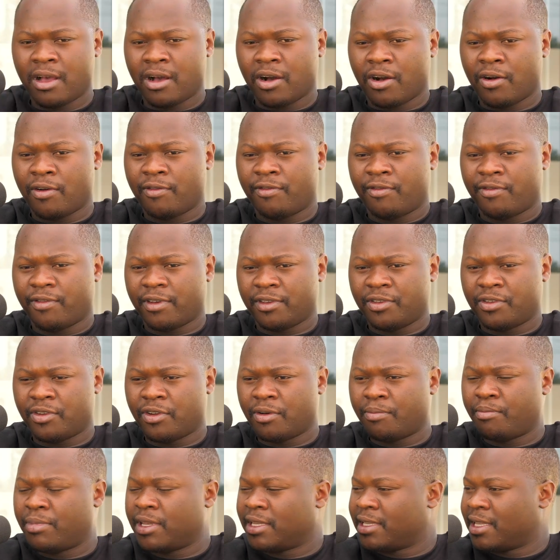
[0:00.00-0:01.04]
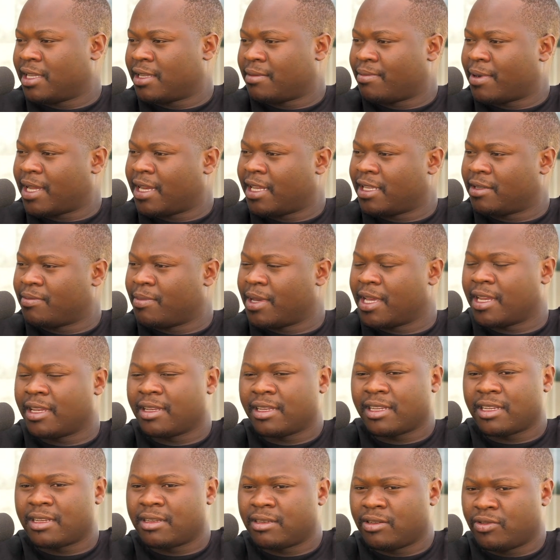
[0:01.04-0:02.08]
of you know, business management
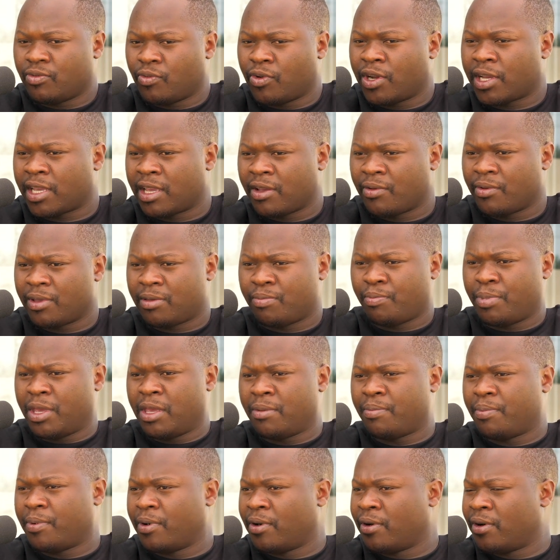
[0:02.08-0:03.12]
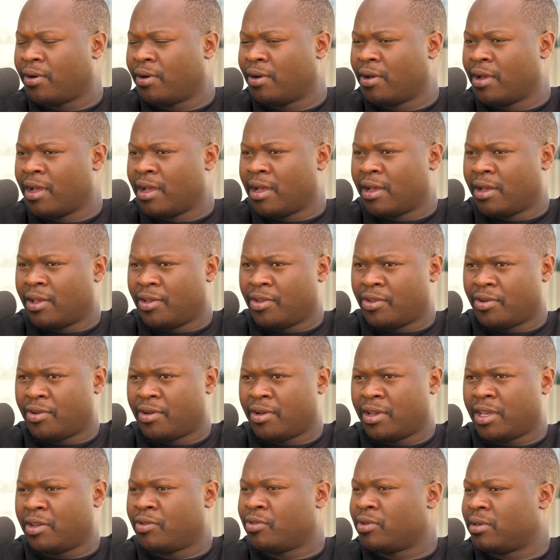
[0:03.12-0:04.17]
and working with people. You know,
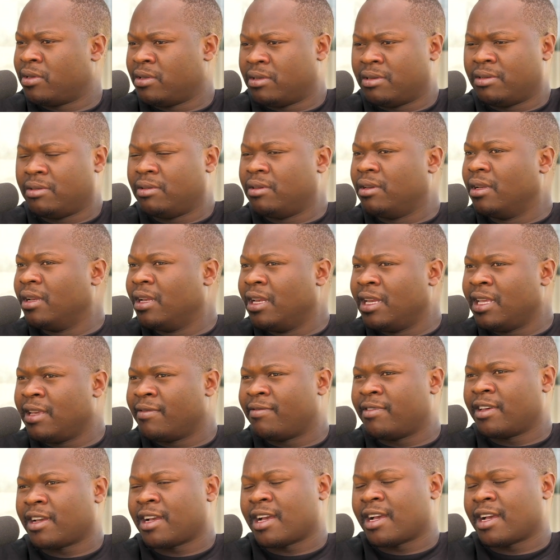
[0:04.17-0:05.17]
he would leave the